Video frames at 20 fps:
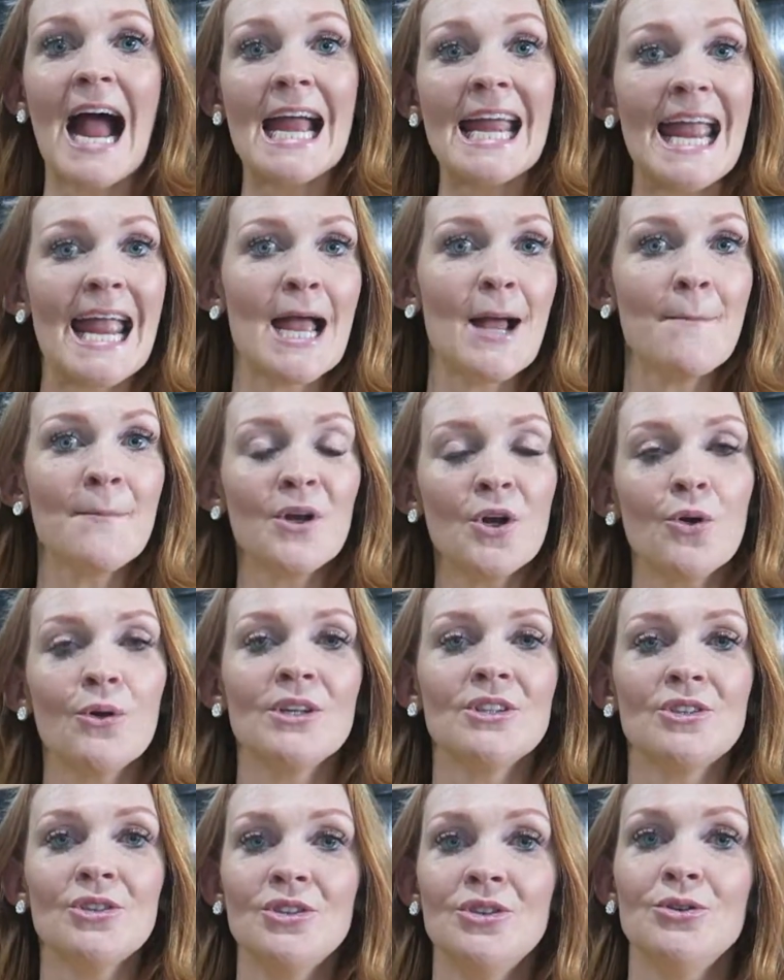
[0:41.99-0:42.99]
I am
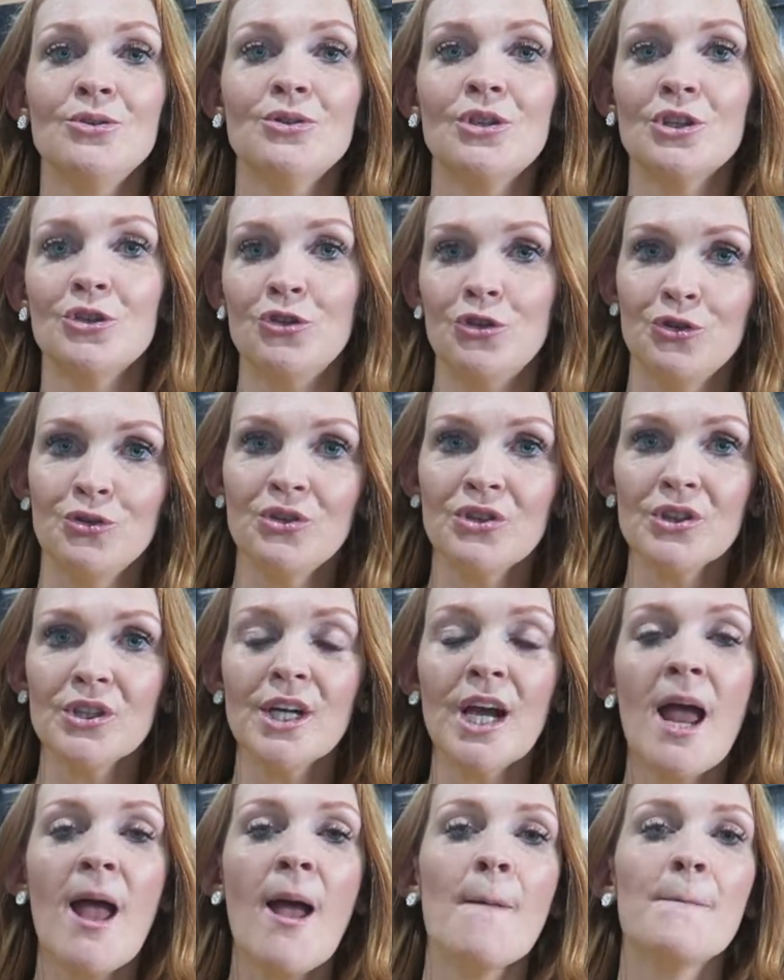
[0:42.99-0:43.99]
going to use a
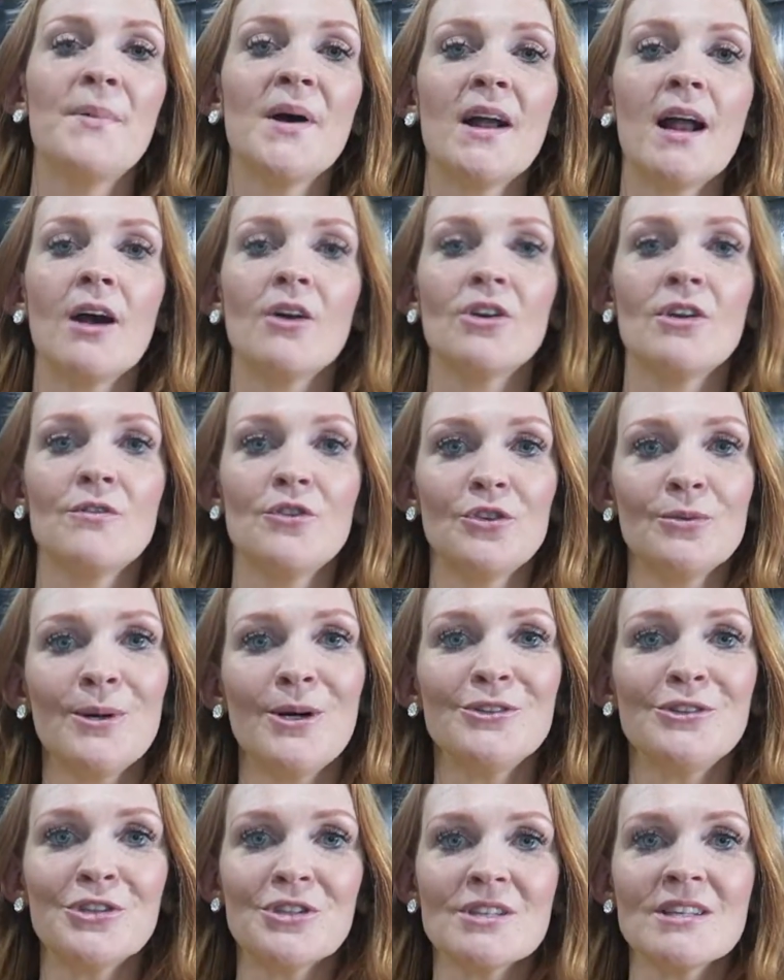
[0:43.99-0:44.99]
juicer, but I'll give you some
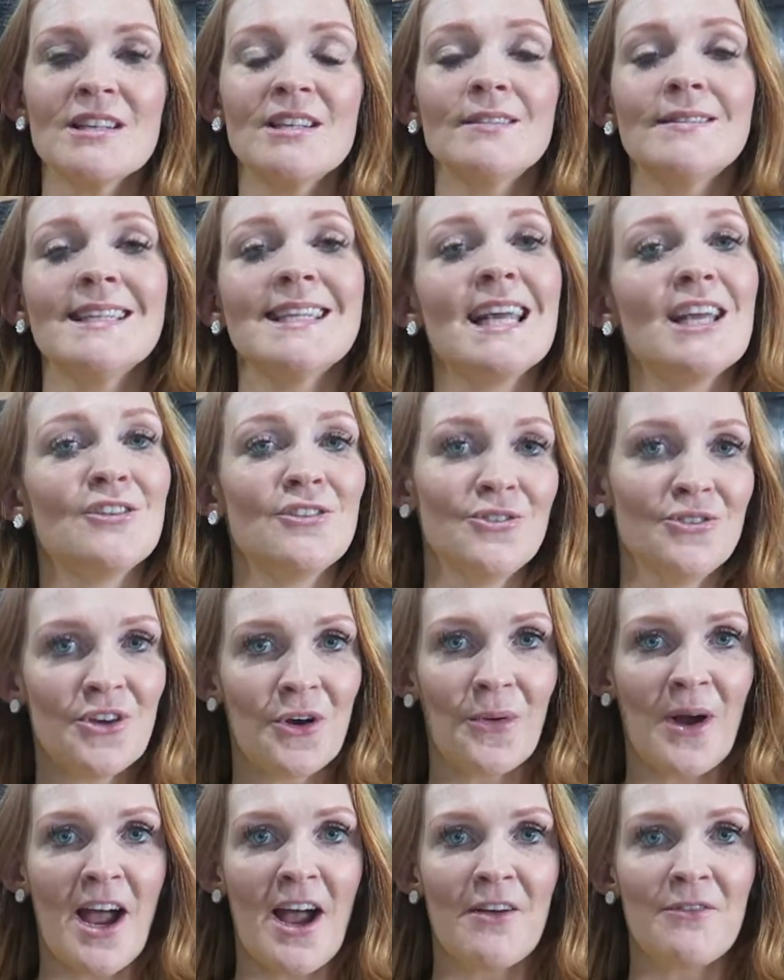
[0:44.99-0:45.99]
alternatives in case you
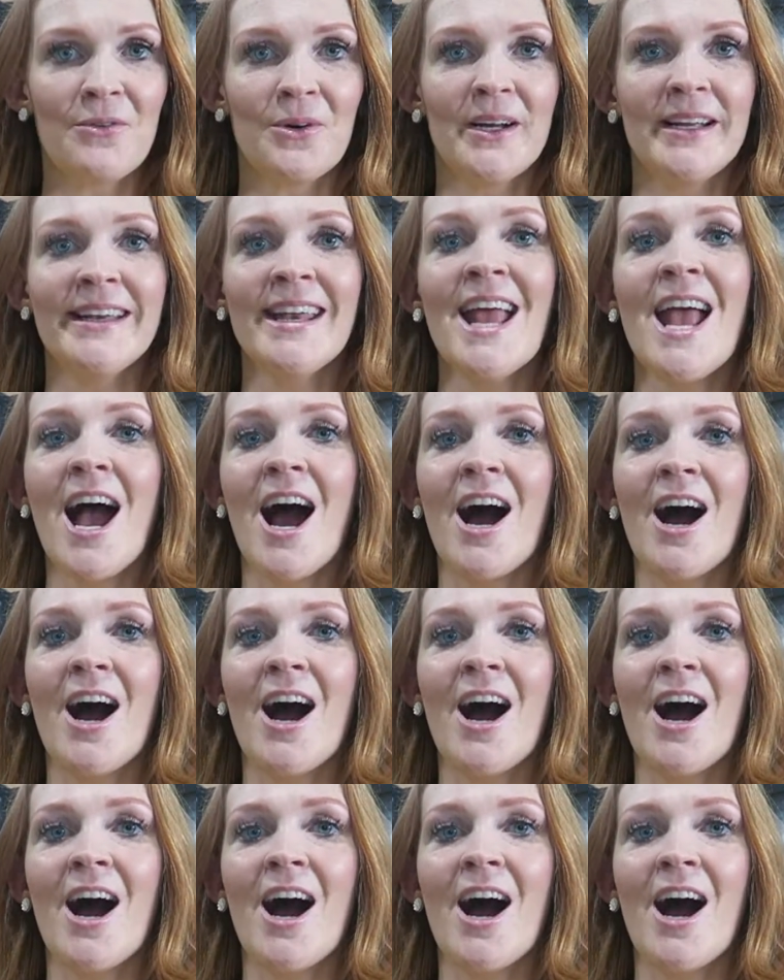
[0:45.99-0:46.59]
don't have one.